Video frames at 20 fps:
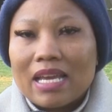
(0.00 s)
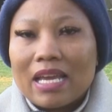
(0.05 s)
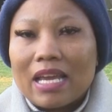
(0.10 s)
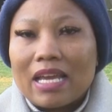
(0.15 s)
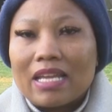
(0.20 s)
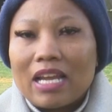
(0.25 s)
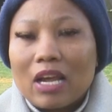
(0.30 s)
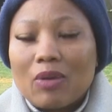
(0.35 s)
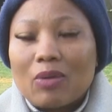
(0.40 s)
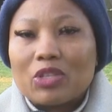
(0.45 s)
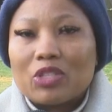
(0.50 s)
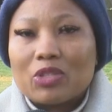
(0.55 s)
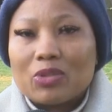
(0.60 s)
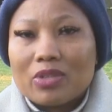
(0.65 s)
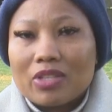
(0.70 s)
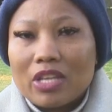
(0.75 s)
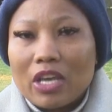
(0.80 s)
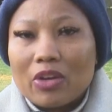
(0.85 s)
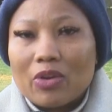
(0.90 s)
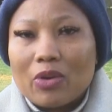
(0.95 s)
And I want to
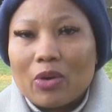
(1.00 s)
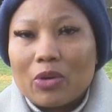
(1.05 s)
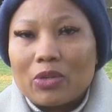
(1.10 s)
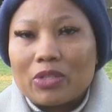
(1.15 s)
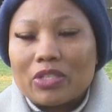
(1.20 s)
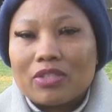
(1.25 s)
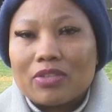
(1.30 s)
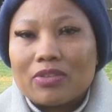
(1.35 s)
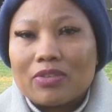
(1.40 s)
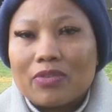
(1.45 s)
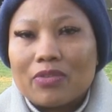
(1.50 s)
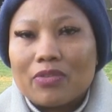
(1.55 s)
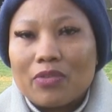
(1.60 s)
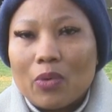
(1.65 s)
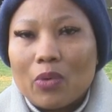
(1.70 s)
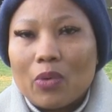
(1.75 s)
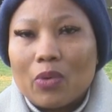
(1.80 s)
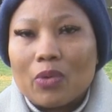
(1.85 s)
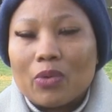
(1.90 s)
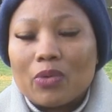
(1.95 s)
thank God
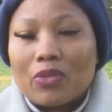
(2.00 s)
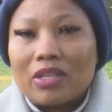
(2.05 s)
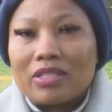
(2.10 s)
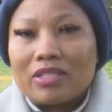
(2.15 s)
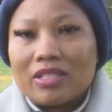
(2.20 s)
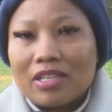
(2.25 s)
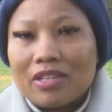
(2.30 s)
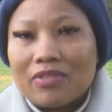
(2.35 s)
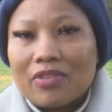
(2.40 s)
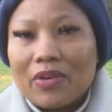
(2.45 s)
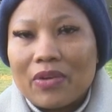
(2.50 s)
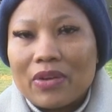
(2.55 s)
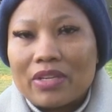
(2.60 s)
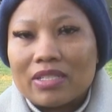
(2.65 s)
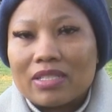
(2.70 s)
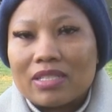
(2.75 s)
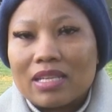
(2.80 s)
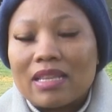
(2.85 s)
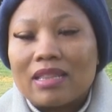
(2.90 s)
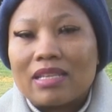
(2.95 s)
for the
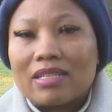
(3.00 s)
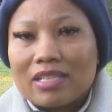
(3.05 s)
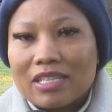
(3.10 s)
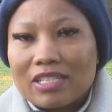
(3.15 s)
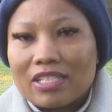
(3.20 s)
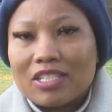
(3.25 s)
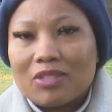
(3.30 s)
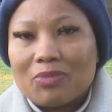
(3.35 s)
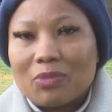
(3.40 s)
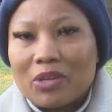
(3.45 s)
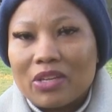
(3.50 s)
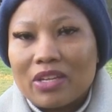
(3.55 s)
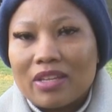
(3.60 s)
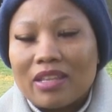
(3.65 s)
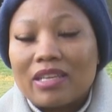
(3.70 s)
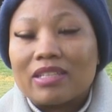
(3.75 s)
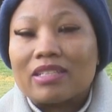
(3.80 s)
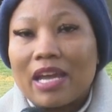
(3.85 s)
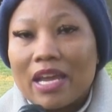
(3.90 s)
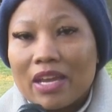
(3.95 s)
deliverance and the testimony
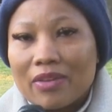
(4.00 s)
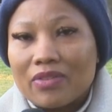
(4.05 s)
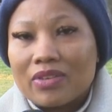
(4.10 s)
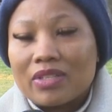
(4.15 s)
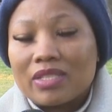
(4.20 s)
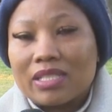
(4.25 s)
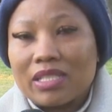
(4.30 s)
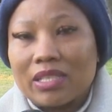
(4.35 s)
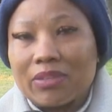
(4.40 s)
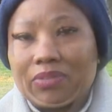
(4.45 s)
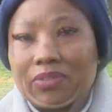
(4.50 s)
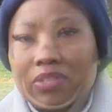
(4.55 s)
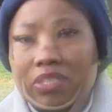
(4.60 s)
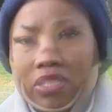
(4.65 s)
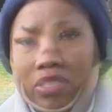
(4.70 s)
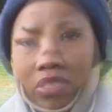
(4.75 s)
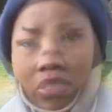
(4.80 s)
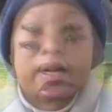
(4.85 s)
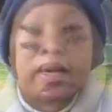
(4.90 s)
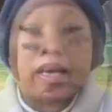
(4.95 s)
that I have
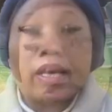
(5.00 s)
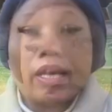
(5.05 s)
received.